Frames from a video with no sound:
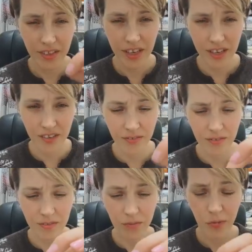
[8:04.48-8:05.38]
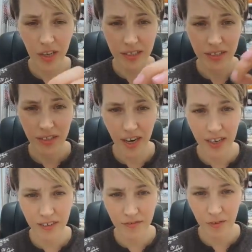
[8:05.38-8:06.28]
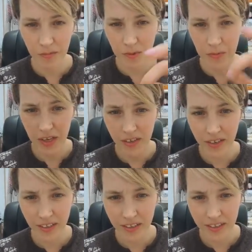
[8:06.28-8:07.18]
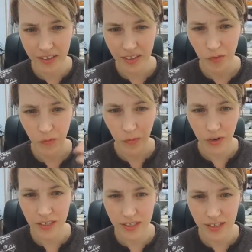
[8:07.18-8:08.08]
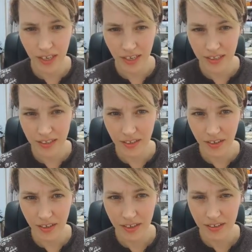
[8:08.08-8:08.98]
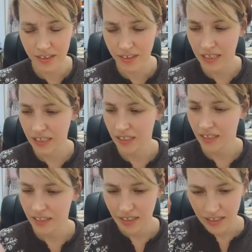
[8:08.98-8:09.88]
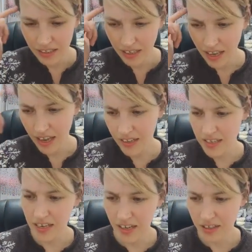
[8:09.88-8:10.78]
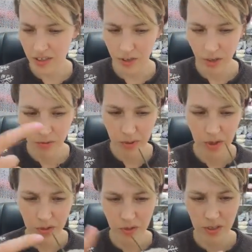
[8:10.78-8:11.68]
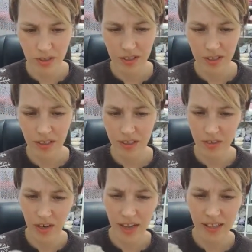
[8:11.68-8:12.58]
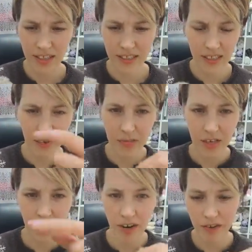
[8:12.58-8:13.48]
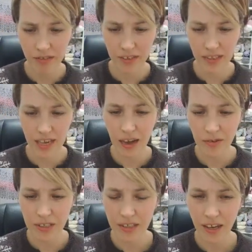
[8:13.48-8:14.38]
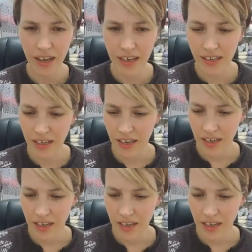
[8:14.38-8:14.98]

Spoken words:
the one strand from the middle for the second sock, and the other sock will use the strand that's coming around at the outside.